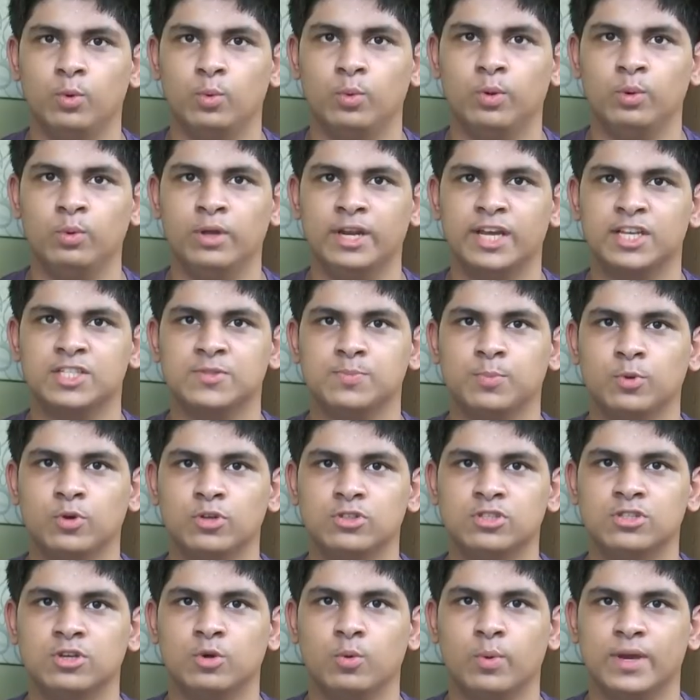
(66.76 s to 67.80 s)
We were
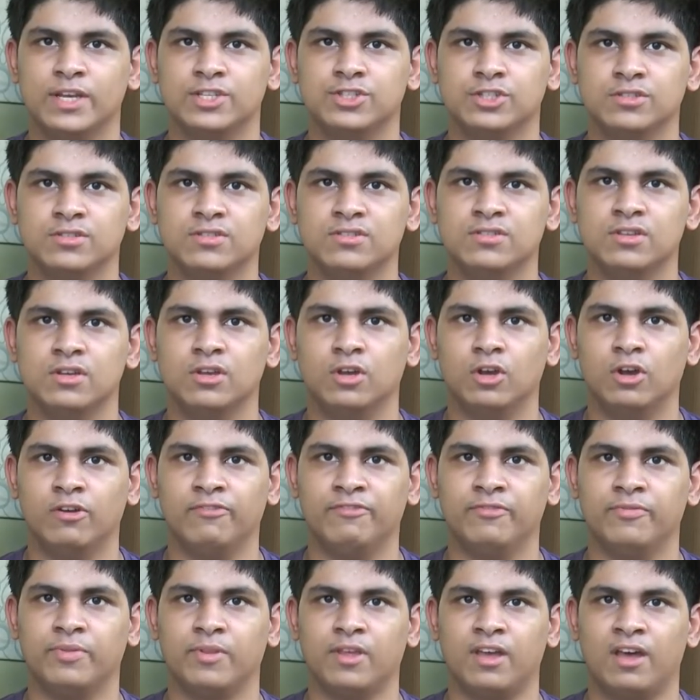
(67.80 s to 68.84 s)
exposed to questions
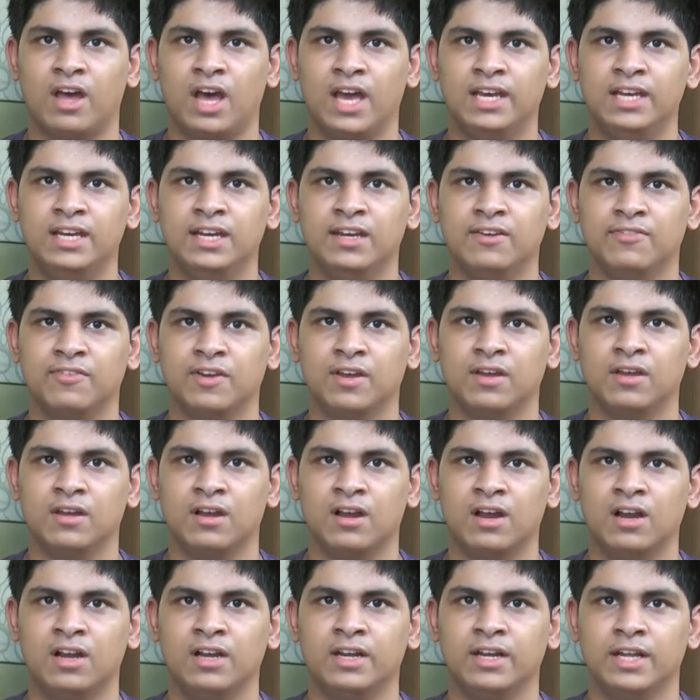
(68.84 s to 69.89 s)
of highly
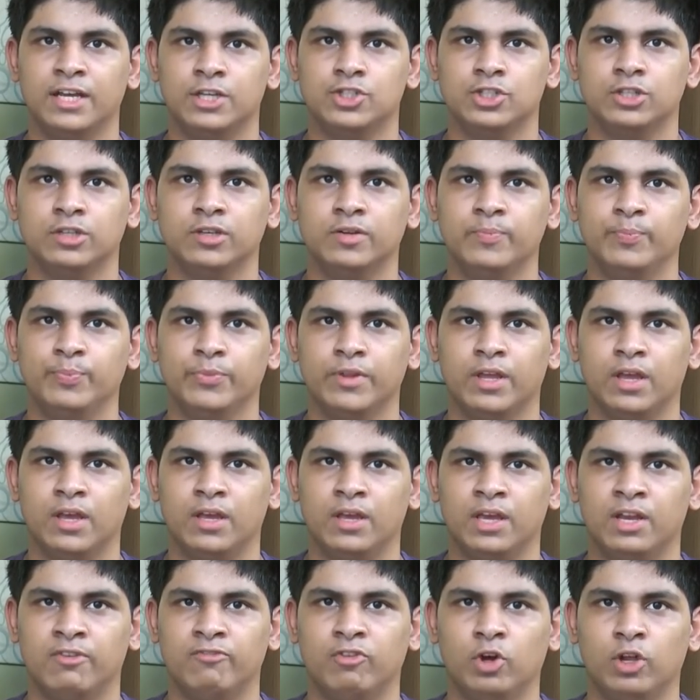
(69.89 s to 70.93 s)
difficult nature
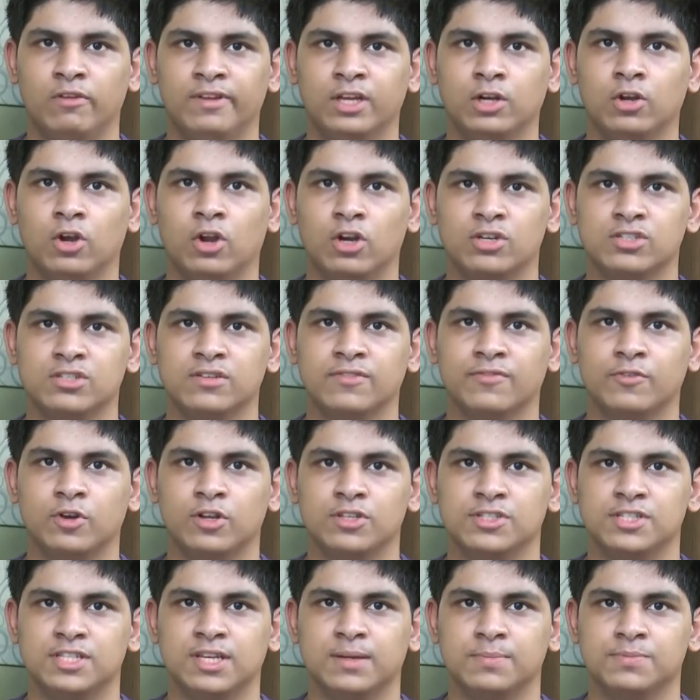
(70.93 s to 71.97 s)
involving lots of
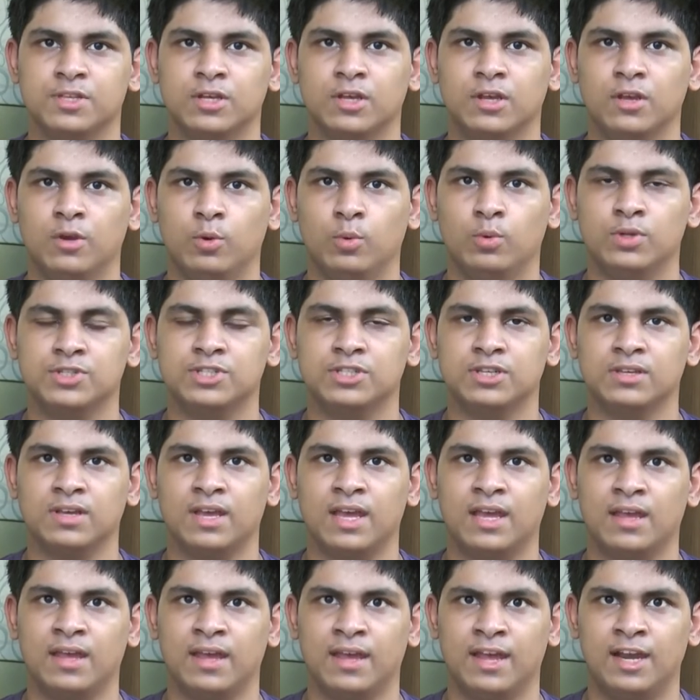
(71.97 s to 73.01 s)
concepts, which
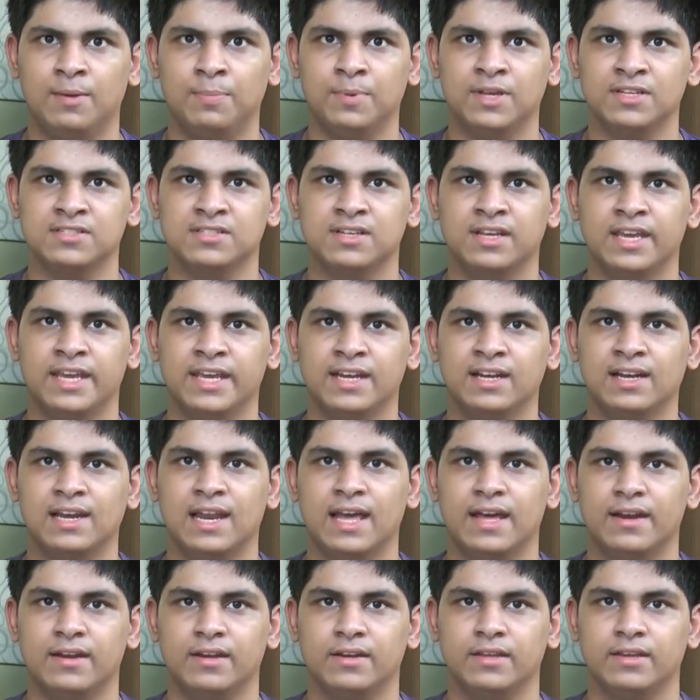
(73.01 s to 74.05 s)
helped us gain
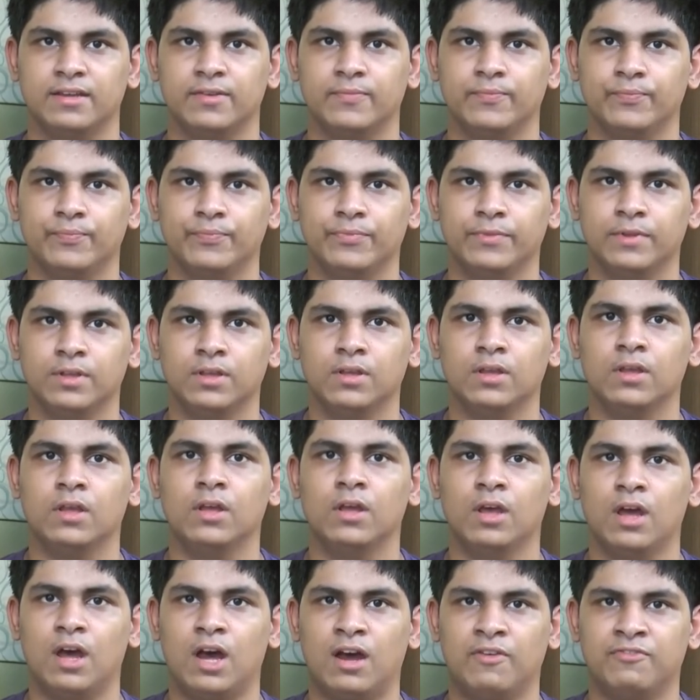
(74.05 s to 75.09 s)
clarity.
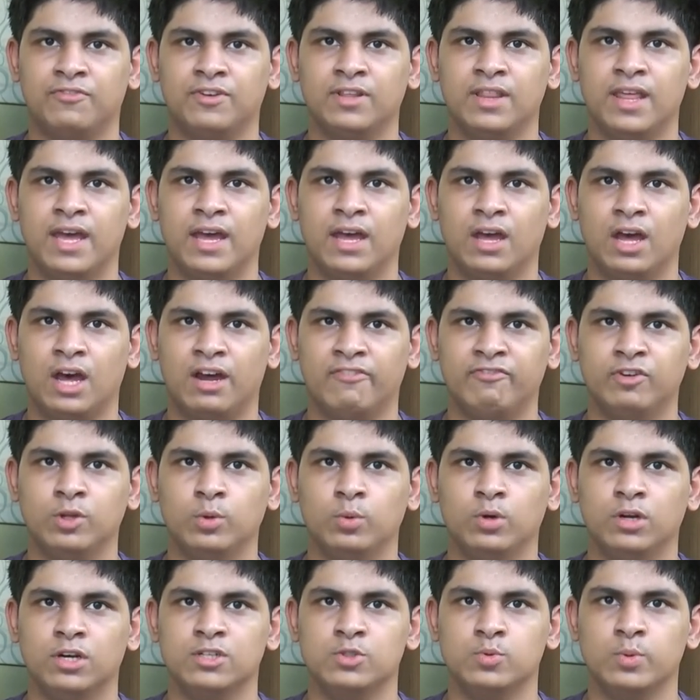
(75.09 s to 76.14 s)
After that,
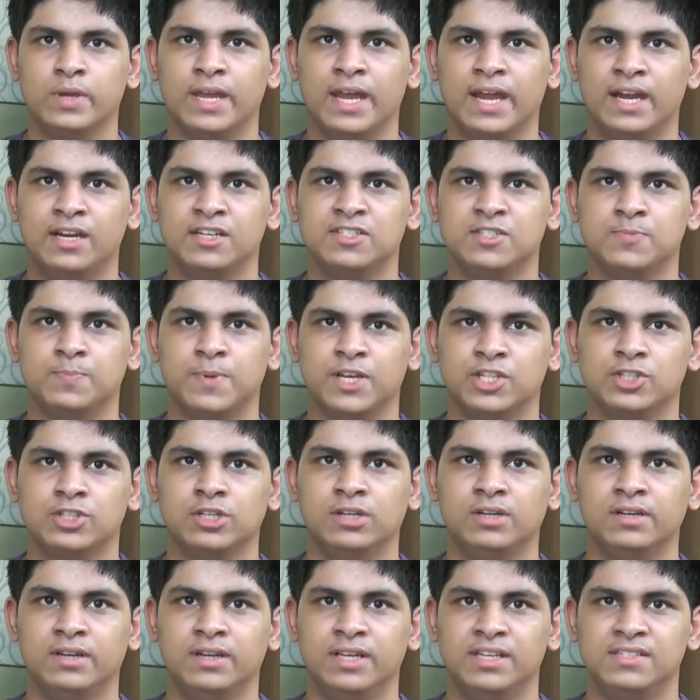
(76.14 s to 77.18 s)
afterwards, we had
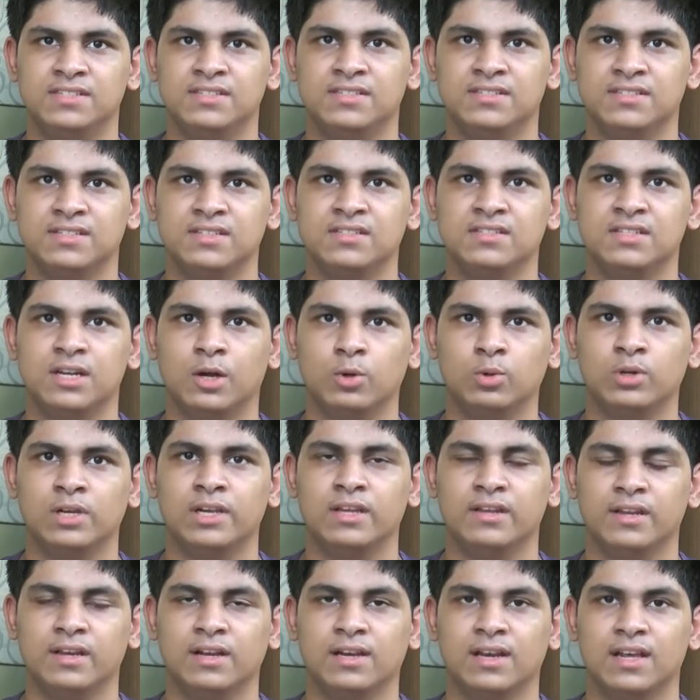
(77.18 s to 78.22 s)
special DCCs, doubt
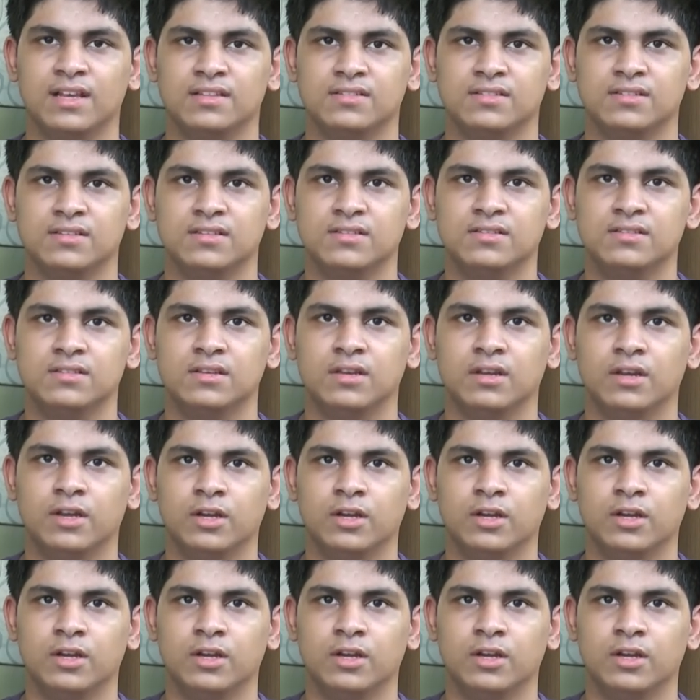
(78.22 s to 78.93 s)
clearing classes,